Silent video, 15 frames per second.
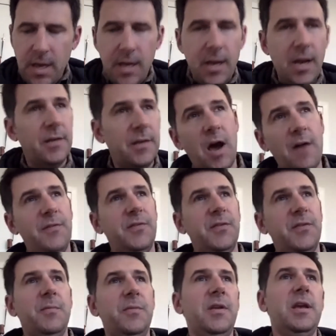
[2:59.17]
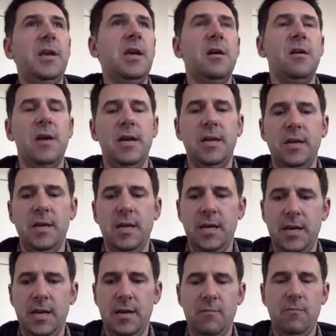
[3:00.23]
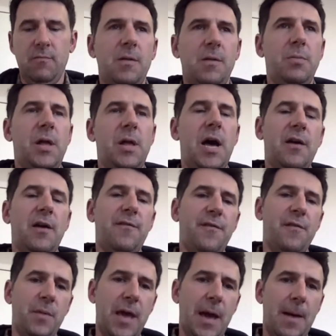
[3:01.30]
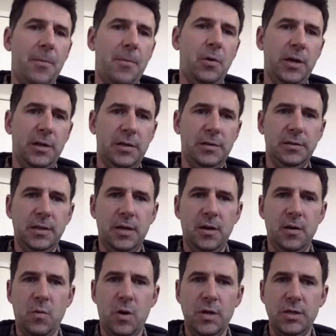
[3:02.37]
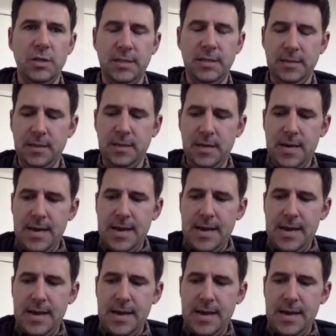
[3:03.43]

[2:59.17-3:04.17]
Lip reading: And it's the office I'm sitting here in a block from Capitol Hill here in Washington.